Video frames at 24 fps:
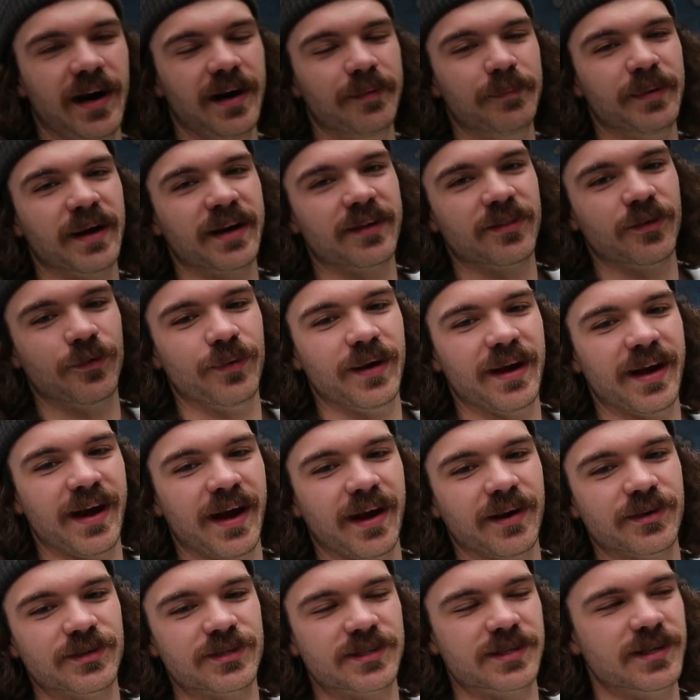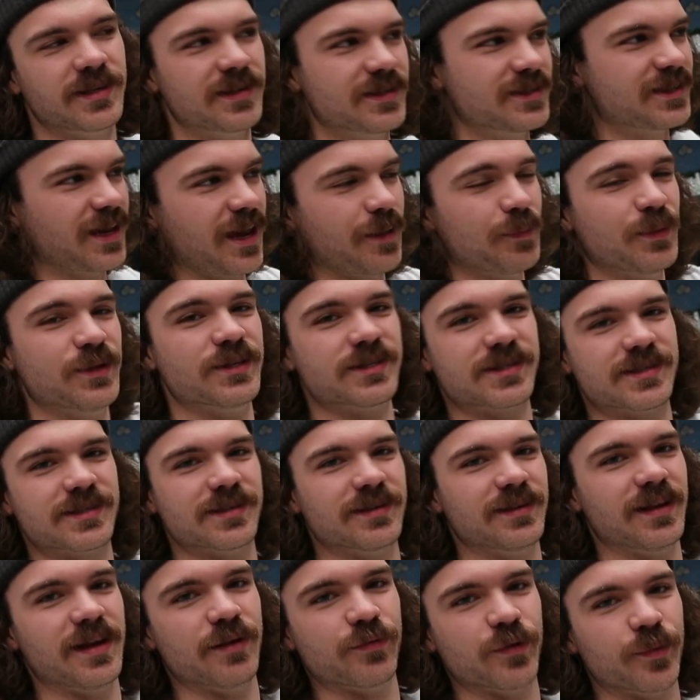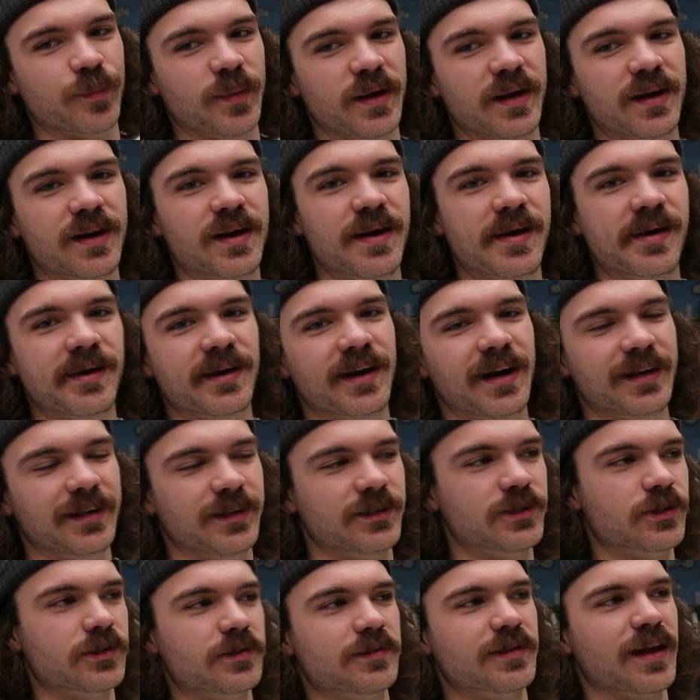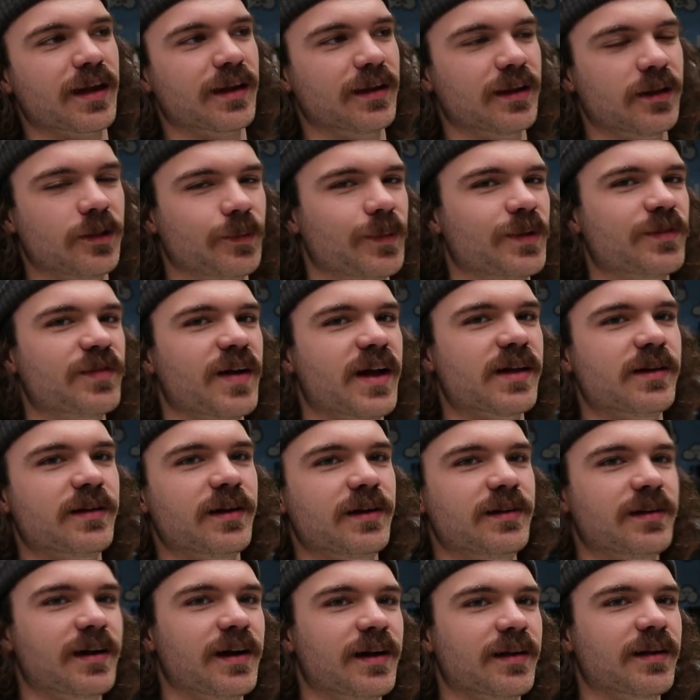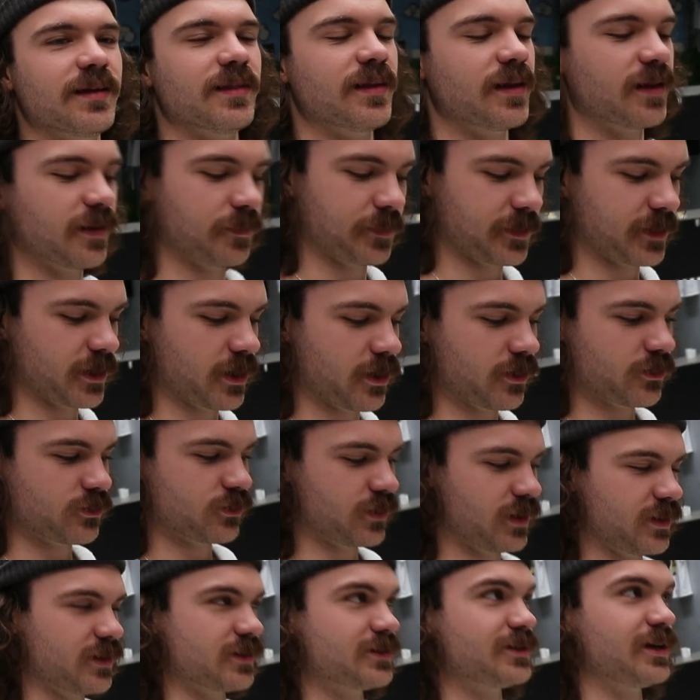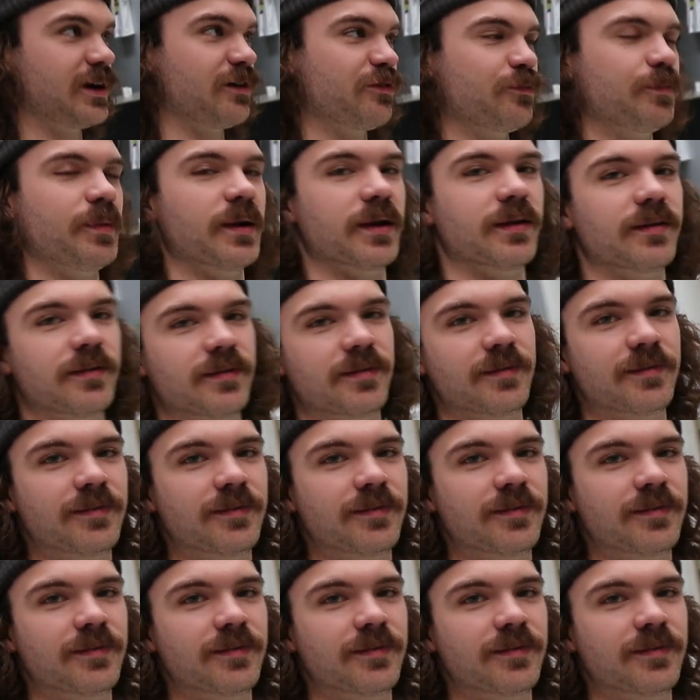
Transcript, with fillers: I'm back at the warehouse. Sam is leaving me. I need to get a little bit of editing done and then I'm gonna go do other stuff, but